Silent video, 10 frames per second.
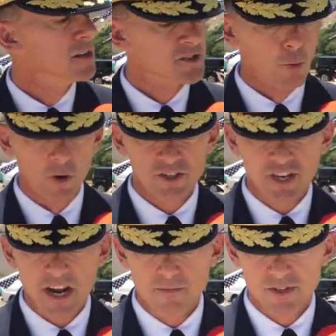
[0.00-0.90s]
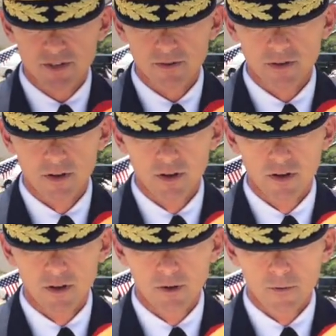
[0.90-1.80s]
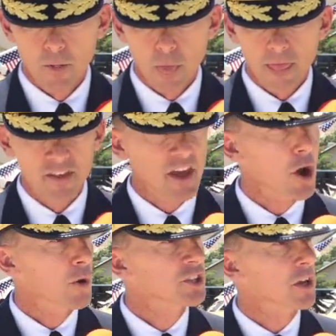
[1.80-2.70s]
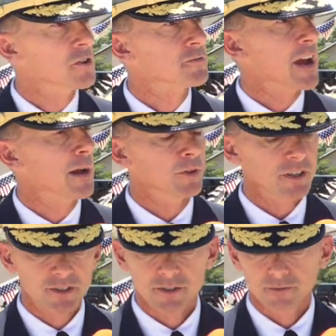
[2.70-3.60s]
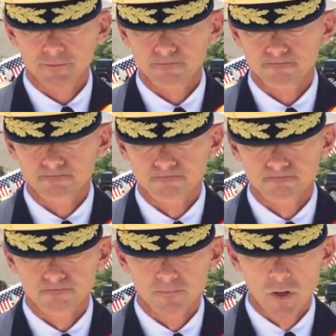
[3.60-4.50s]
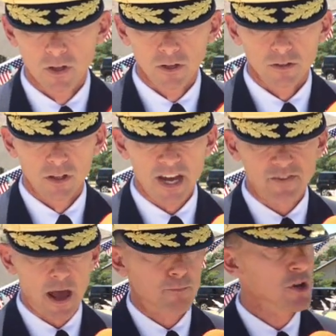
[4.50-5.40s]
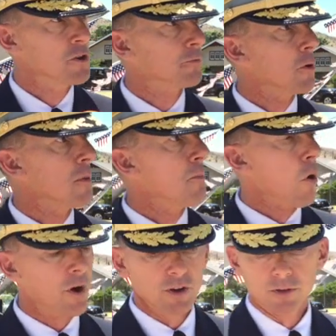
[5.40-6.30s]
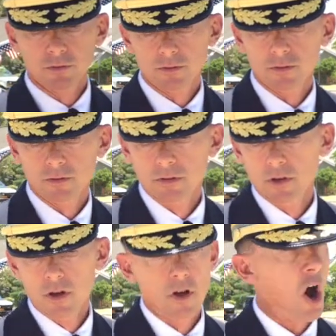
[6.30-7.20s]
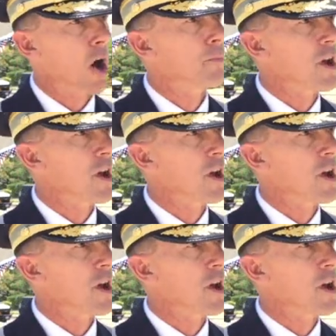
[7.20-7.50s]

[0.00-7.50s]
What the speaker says: sports teams, and they know each other's families. Like that beautiful memorial, our